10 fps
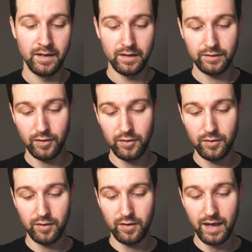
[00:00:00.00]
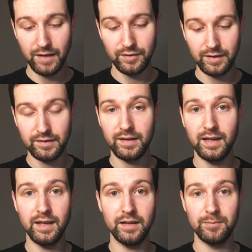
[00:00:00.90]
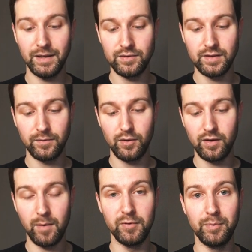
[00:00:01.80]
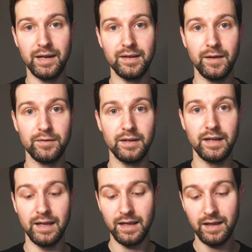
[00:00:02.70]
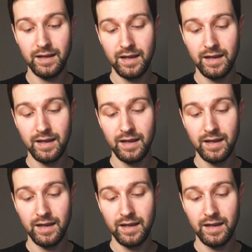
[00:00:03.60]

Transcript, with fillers: So as you can see, as I mentioned, I've got a couple of PDFs in here.